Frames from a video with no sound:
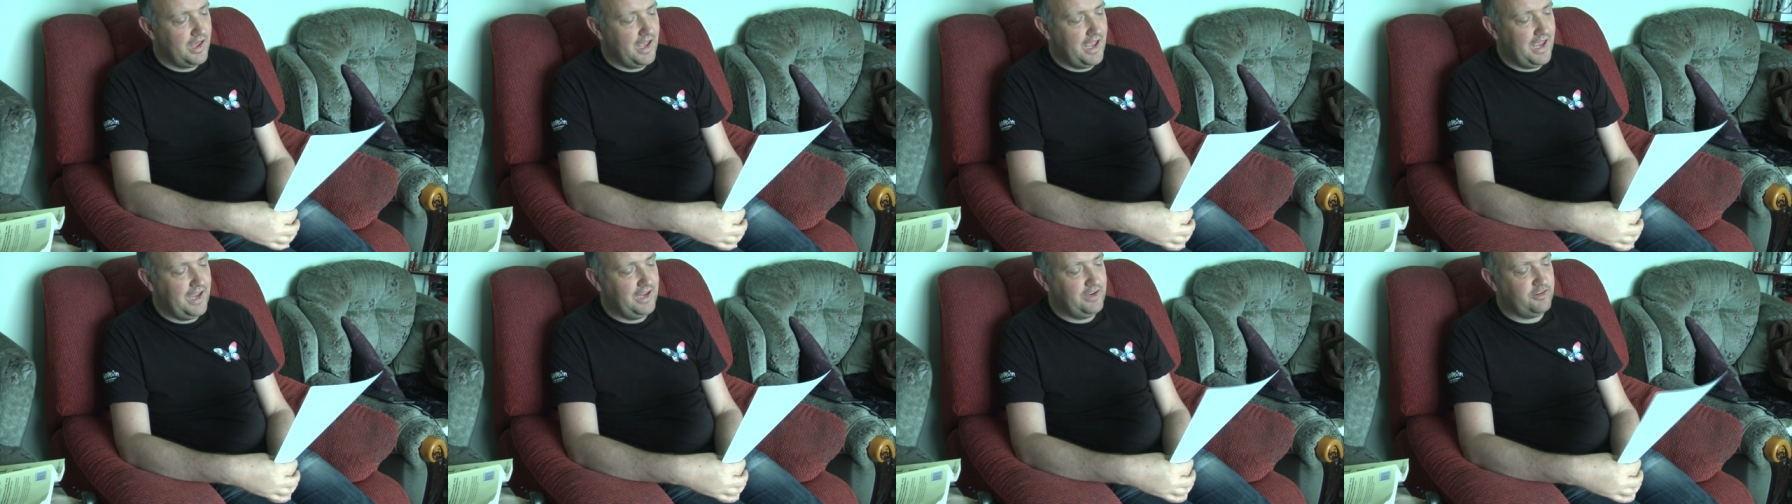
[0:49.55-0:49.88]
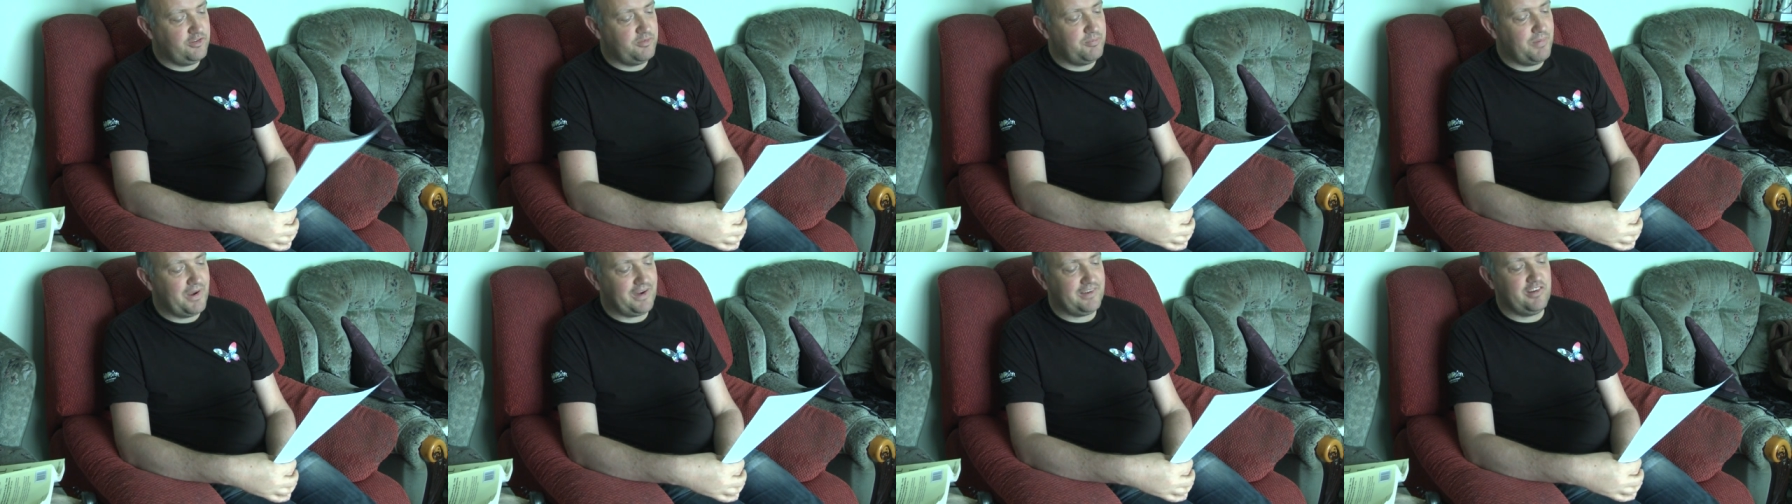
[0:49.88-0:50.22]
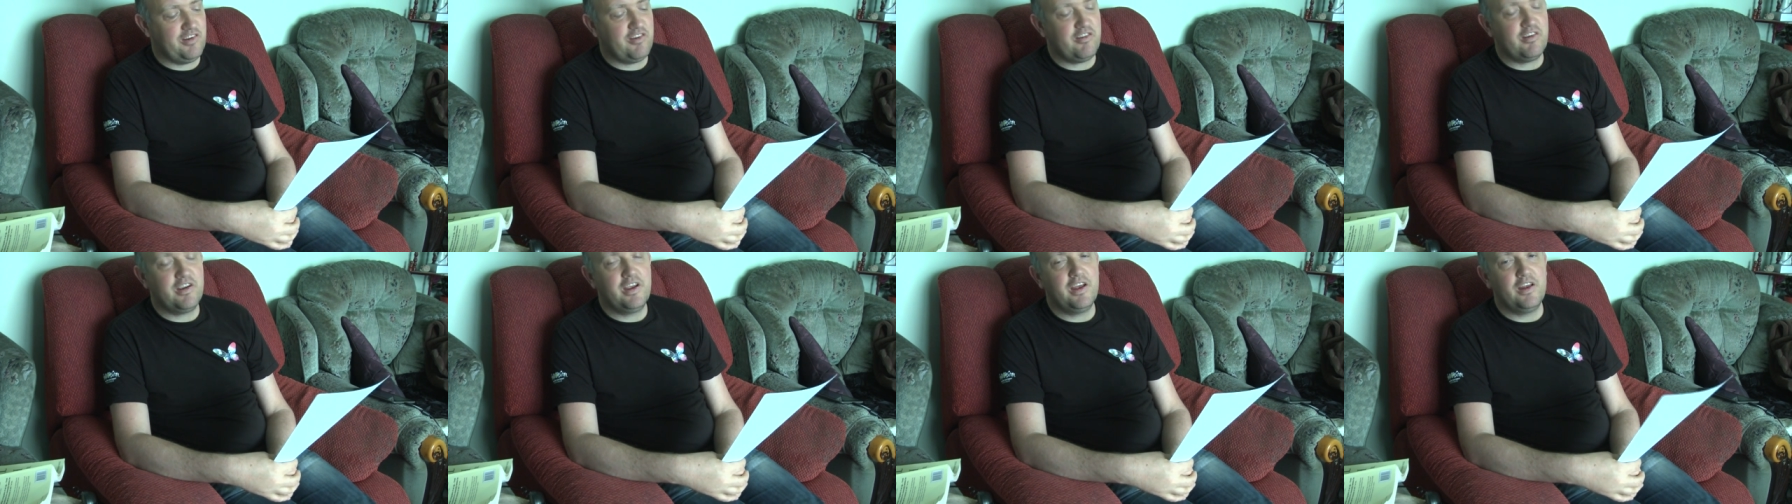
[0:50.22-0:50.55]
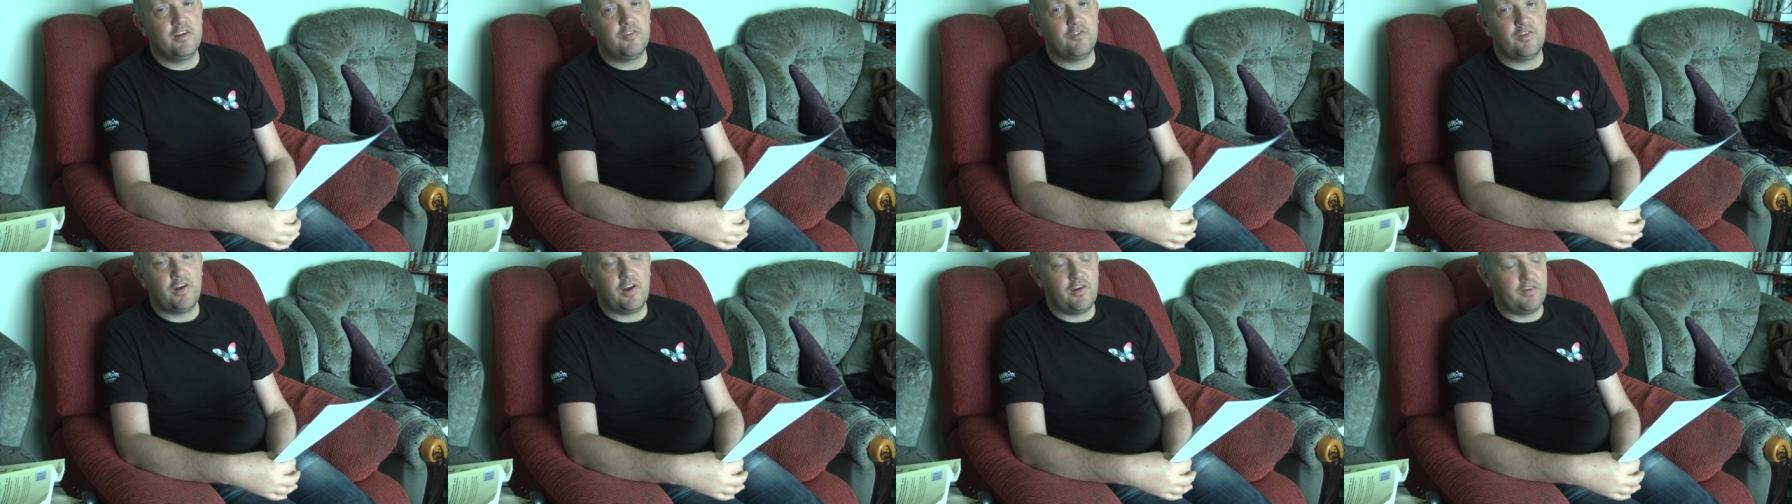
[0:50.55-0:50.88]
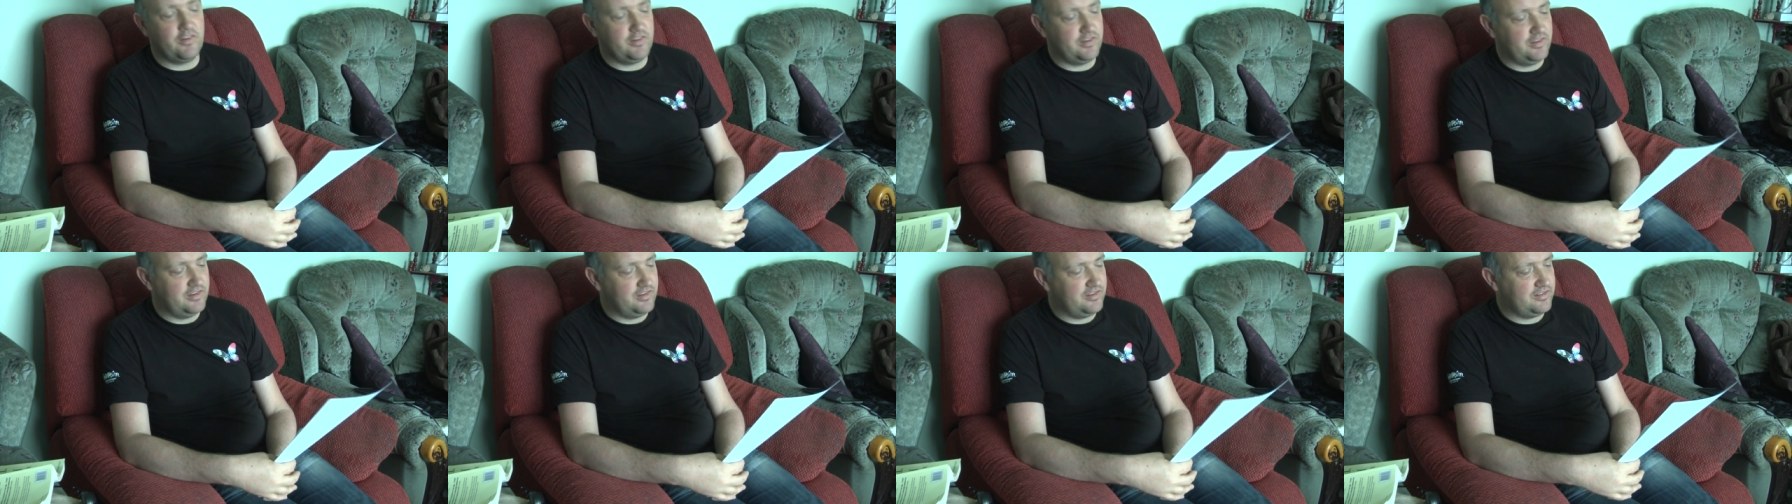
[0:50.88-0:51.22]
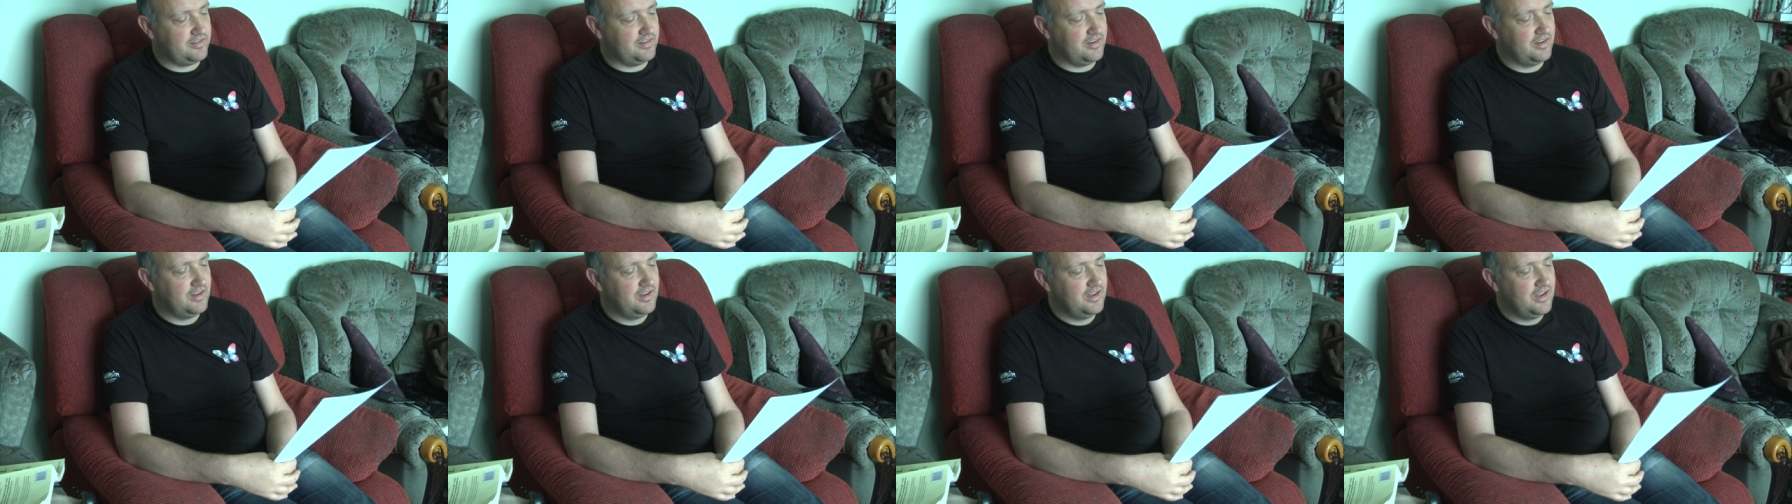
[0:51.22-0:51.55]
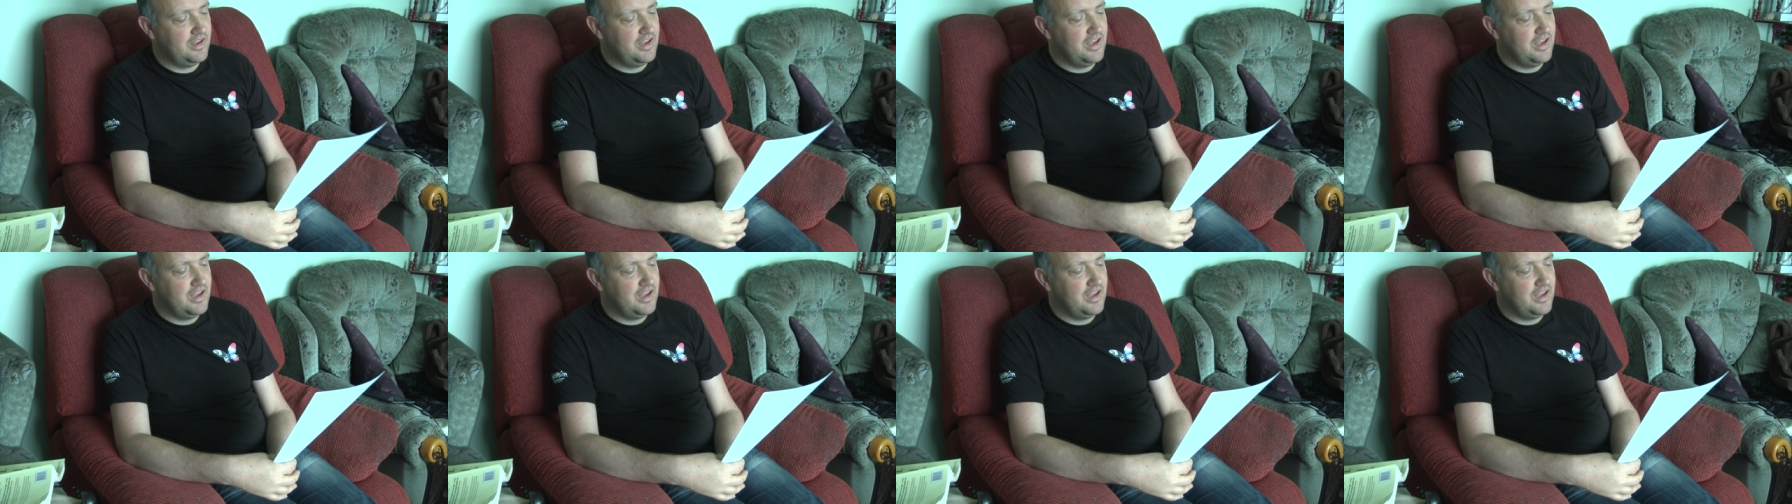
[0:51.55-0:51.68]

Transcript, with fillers: Eight, bacteria and viruses.